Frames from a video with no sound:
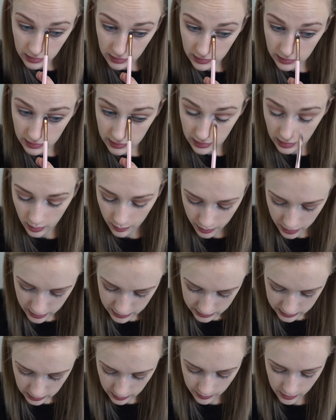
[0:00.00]
And then I'll
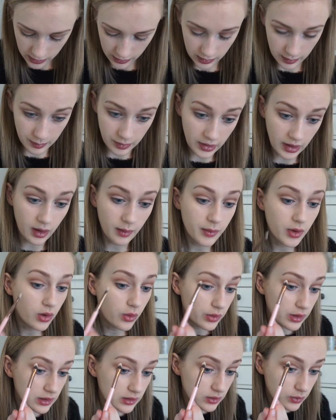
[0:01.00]
put some on the brow
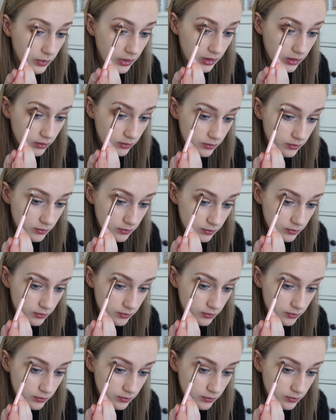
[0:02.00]
bone as well.